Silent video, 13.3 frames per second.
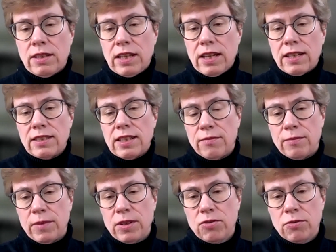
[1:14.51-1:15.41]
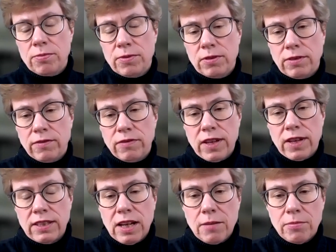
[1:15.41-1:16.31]
They had to have measurable
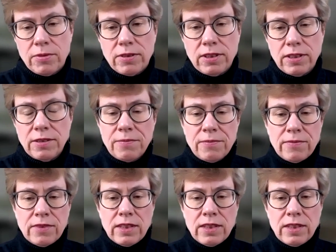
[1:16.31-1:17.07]
lymphadenopathy.